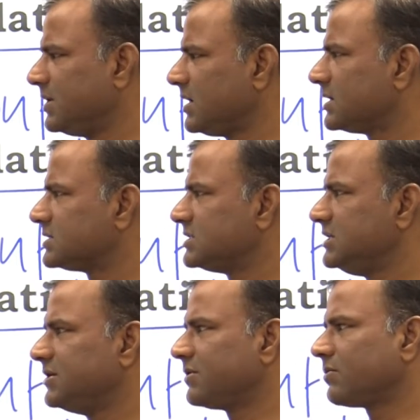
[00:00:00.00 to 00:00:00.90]
be
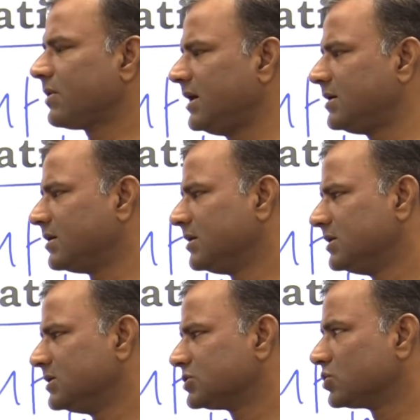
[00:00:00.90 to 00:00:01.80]
considered, right?
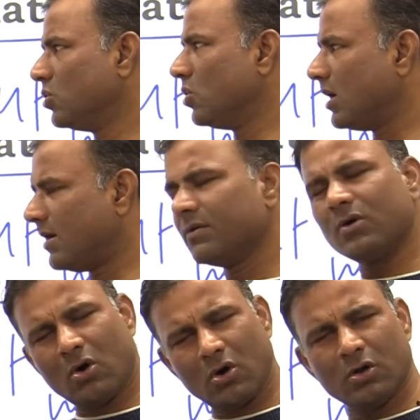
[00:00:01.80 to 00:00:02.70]
So
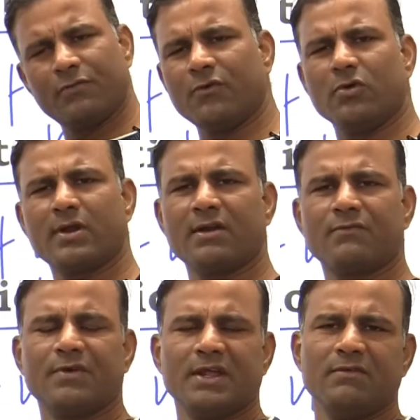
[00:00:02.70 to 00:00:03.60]
all four are
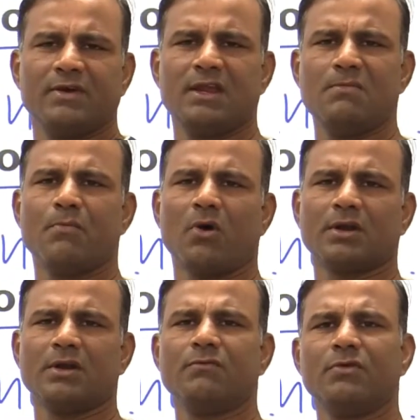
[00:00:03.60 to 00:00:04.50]
very, very
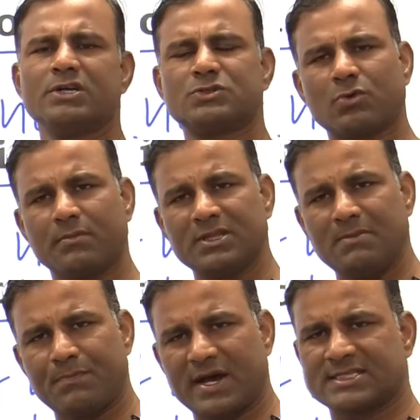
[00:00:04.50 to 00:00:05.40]
important words from
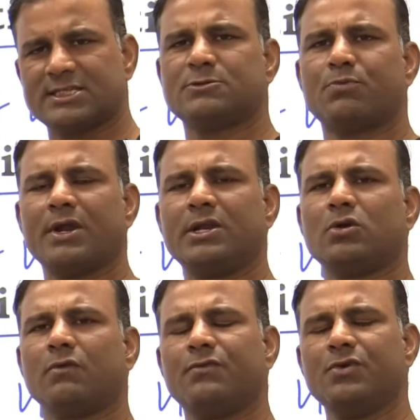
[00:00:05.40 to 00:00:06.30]
the passage
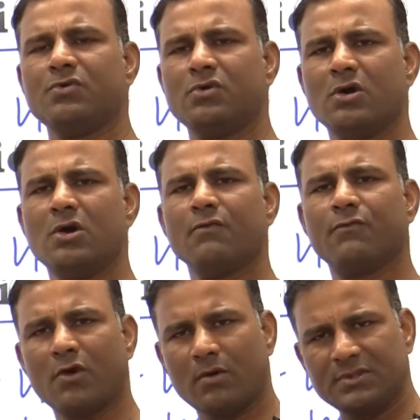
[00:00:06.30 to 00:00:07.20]
point of view.
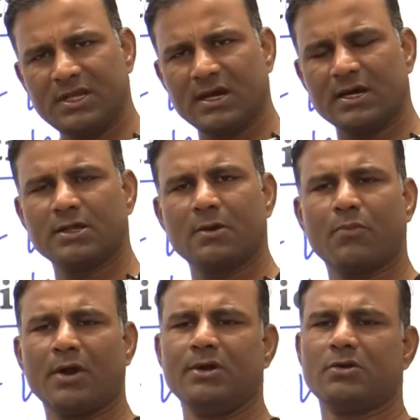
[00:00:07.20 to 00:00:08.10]
From the other
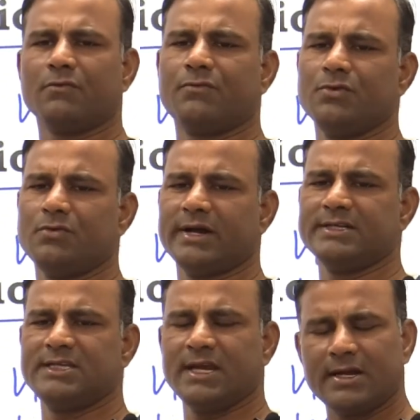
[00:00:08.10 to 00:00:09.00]
point of view,
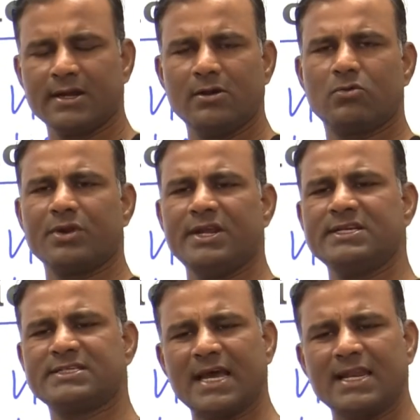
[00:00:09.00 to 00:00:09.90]
guys, the
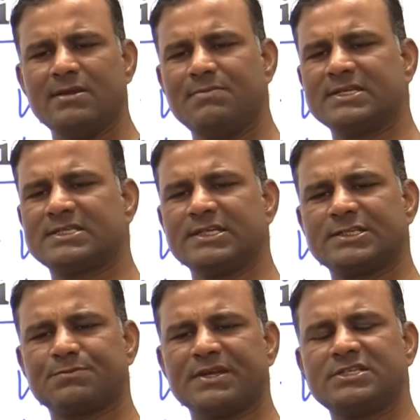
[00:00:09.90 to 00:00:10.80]
adultery, celibacy,
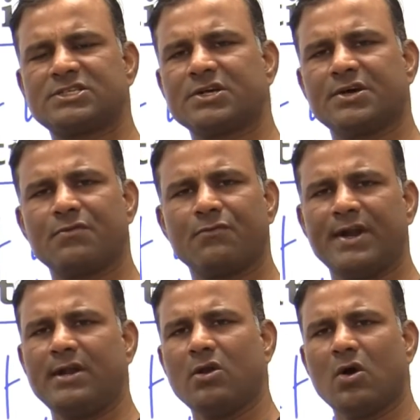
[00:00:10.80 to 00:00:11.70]
spinster,
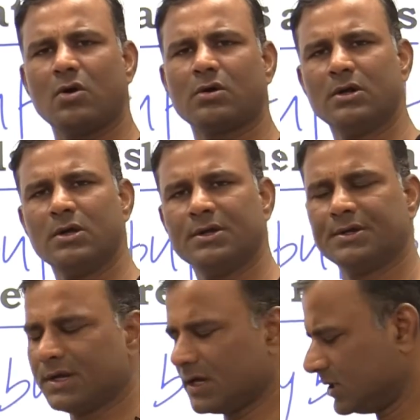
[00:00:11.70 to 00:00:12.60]
wedlock,
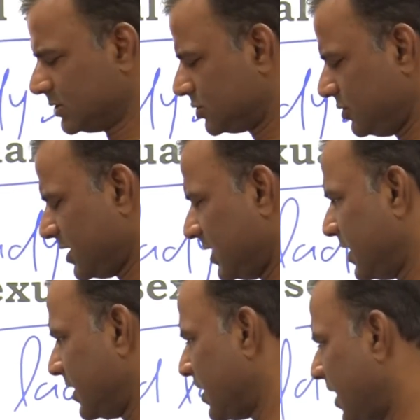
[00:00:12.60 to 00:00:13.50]
so you can get